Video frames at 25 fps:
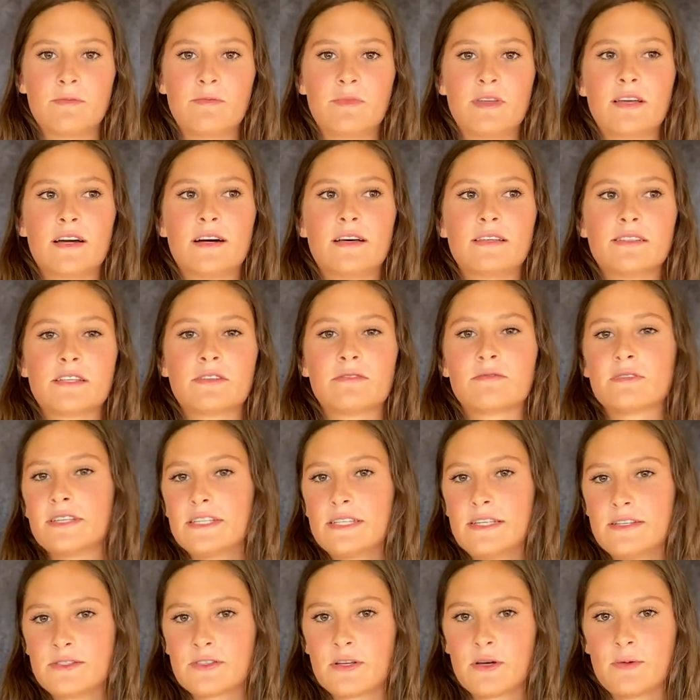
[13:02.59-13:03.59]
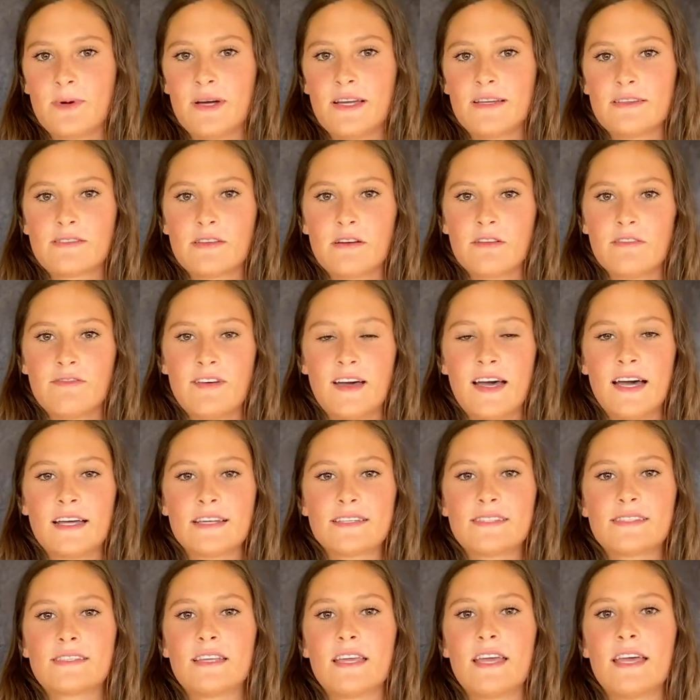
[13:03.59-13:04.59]
because it really does go by so
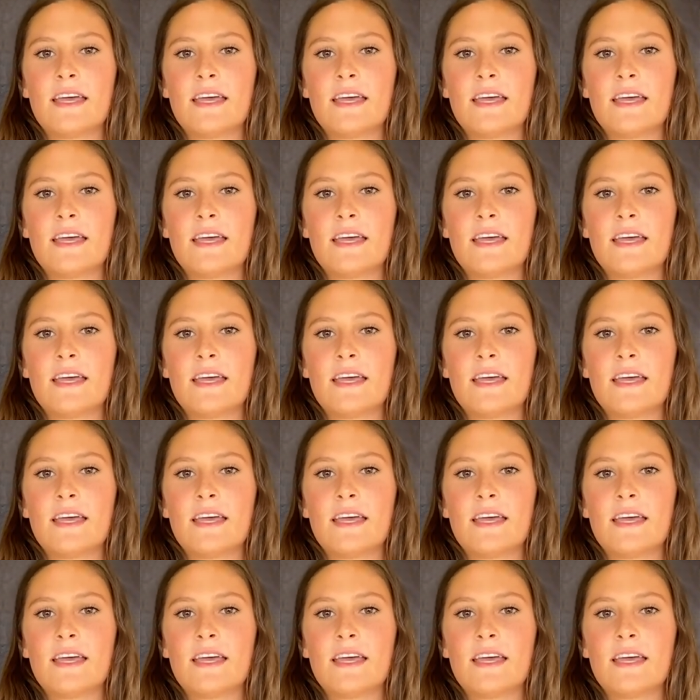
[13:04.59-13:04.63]
fast,